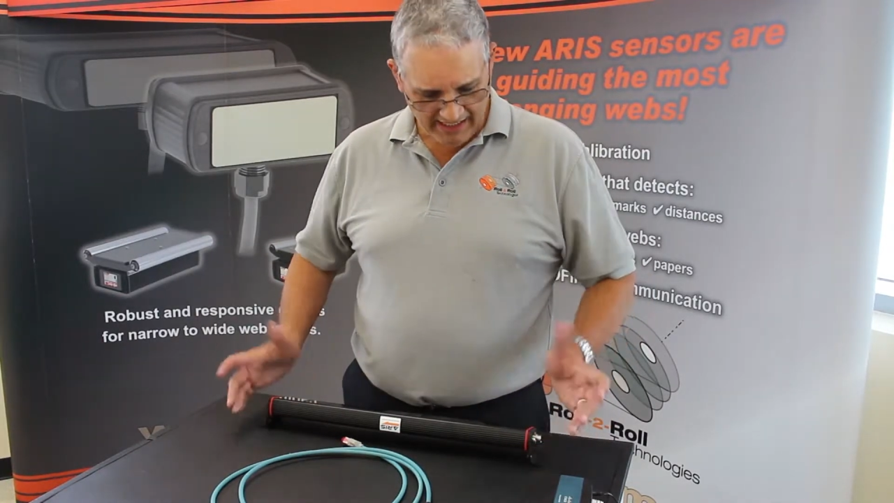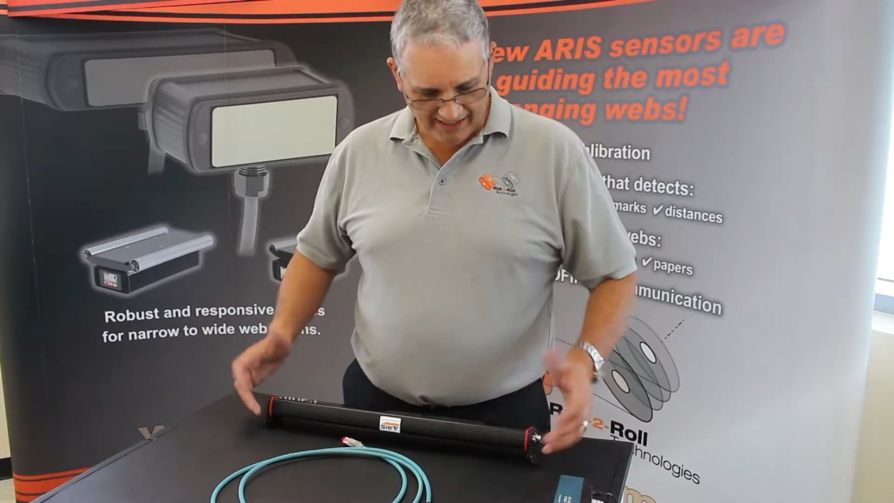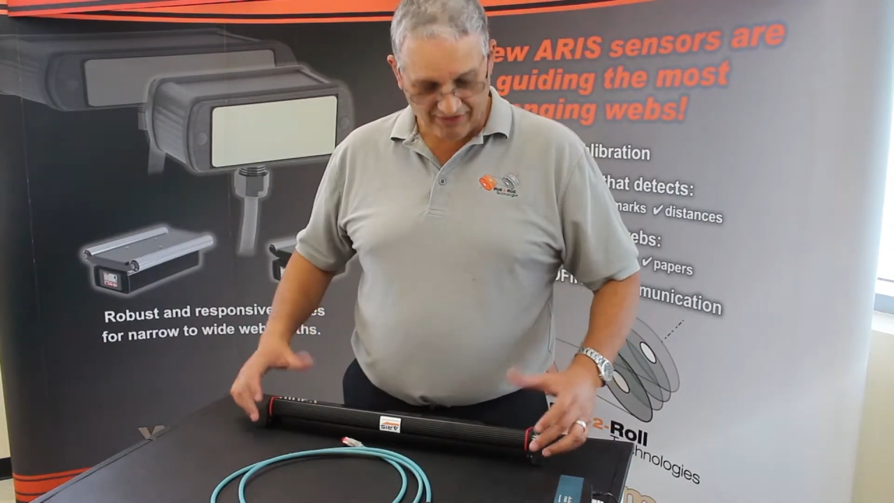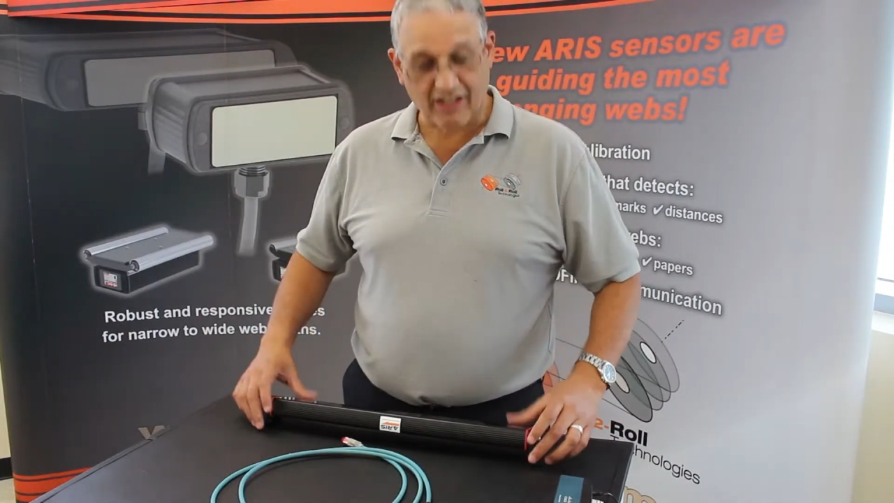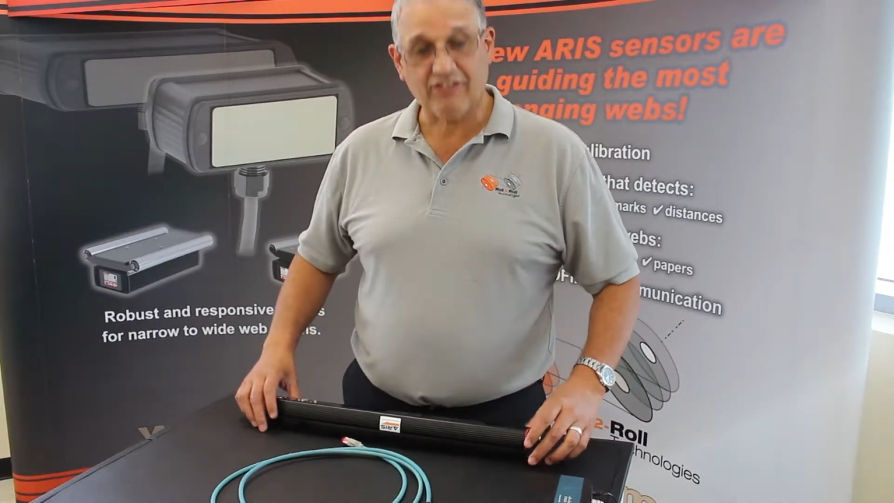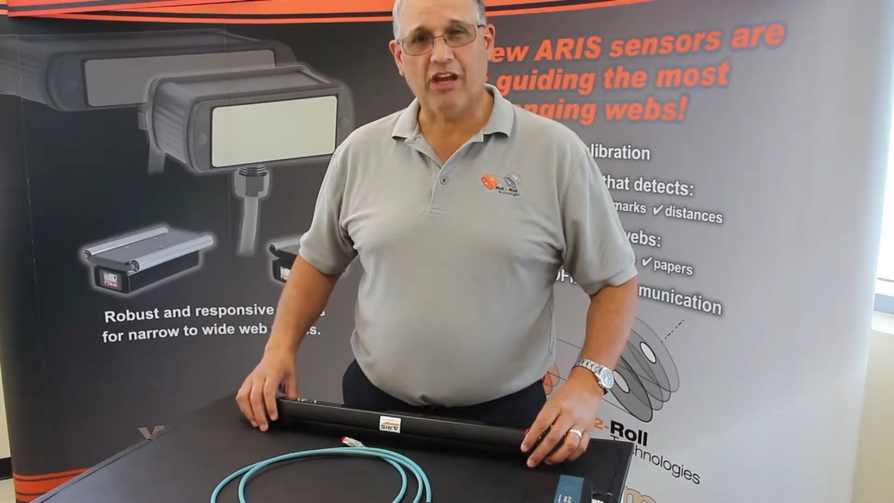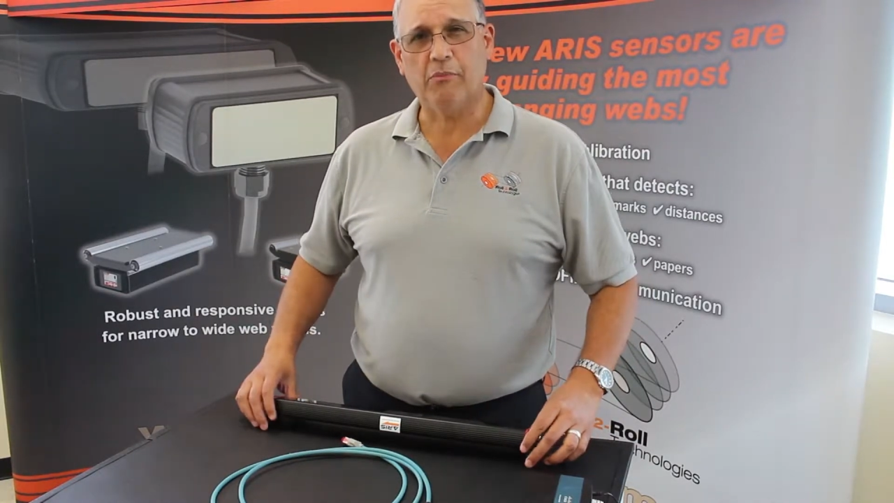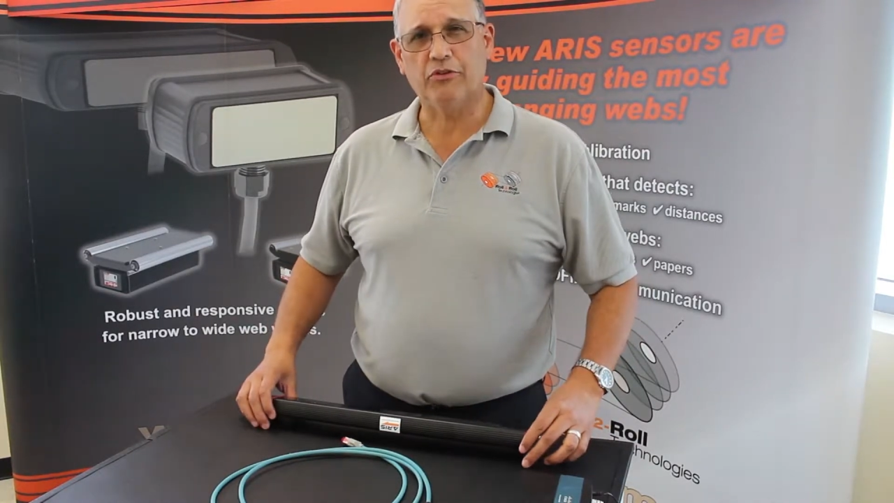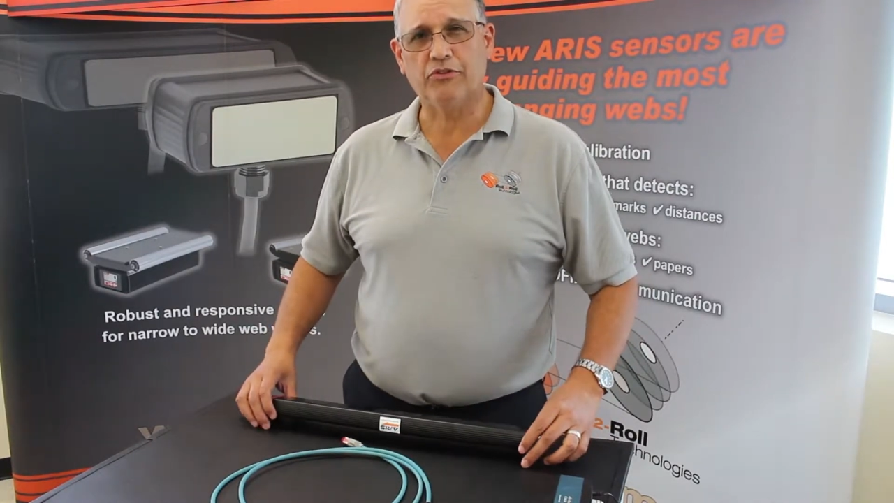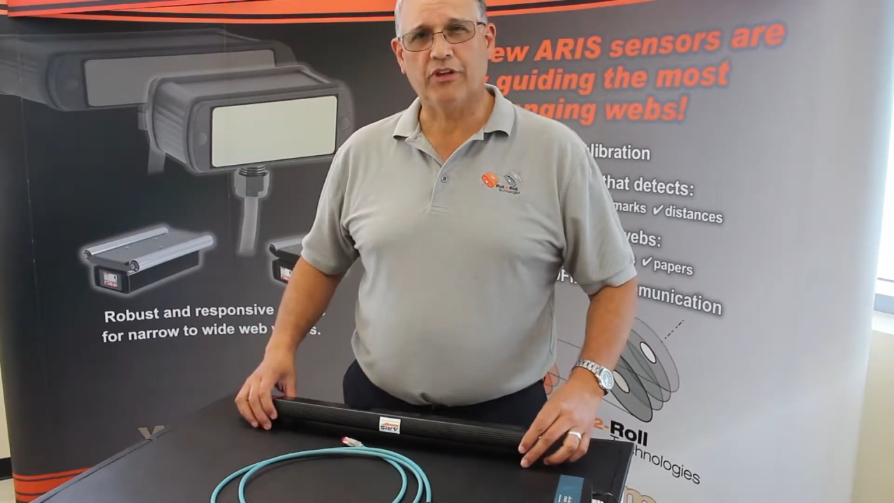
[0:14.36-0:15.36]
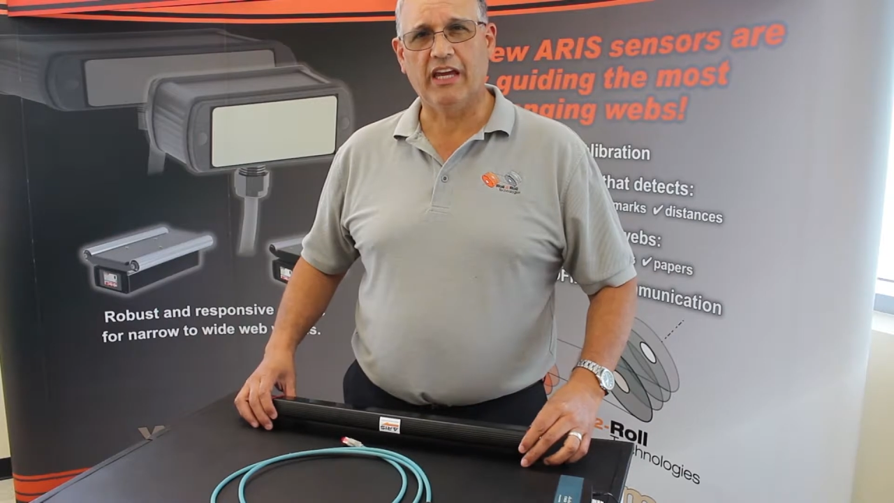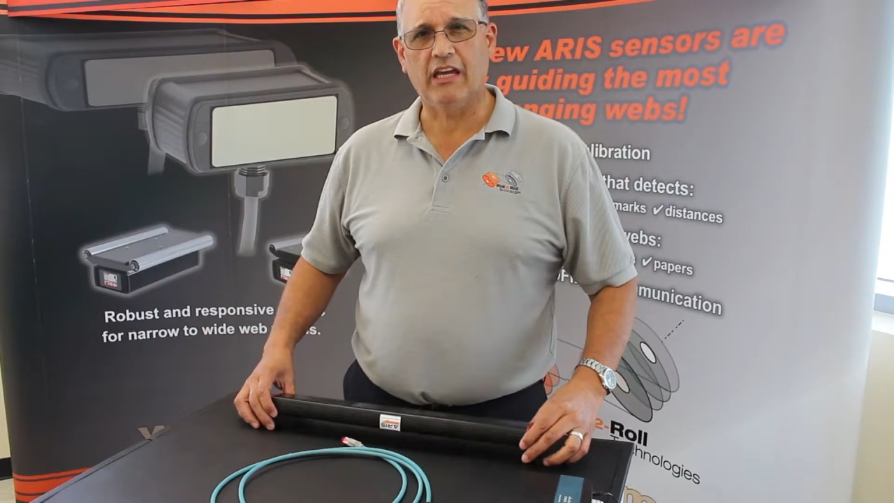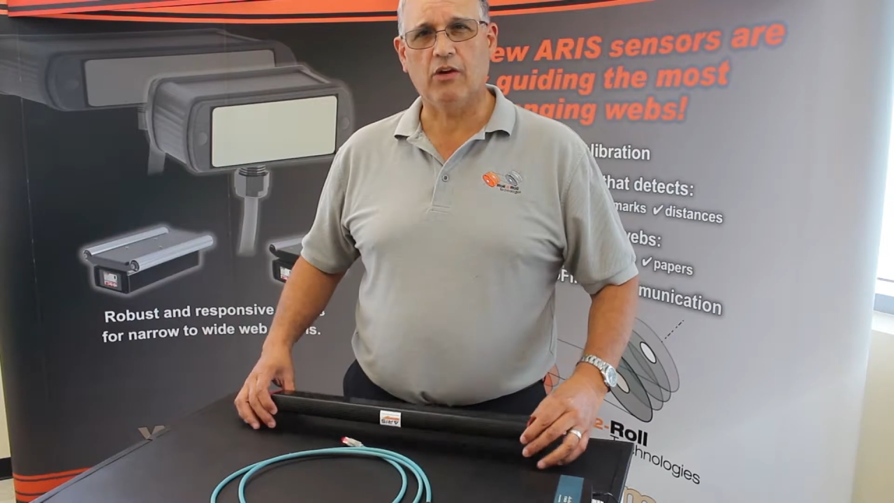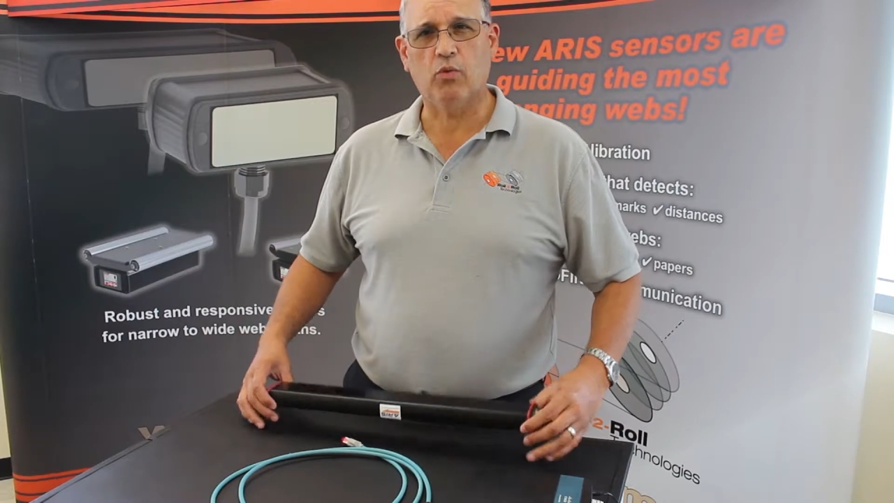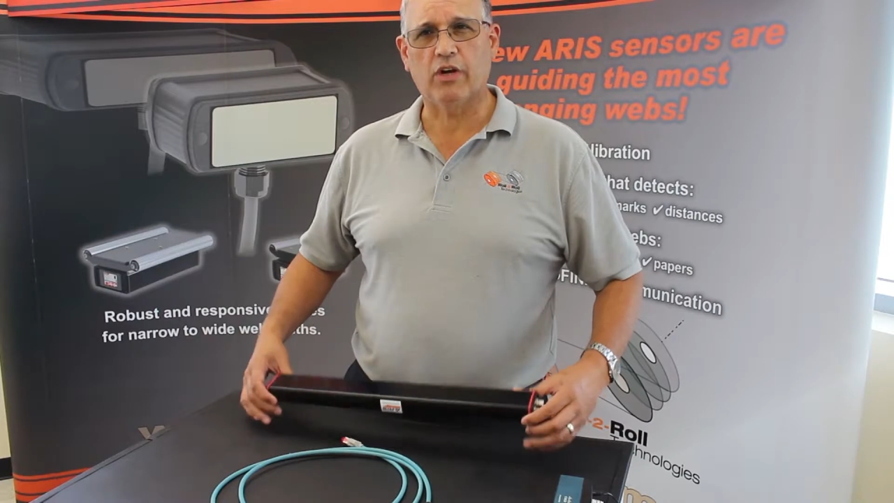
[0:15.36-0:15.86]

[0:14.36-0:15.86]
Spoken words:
As an example today,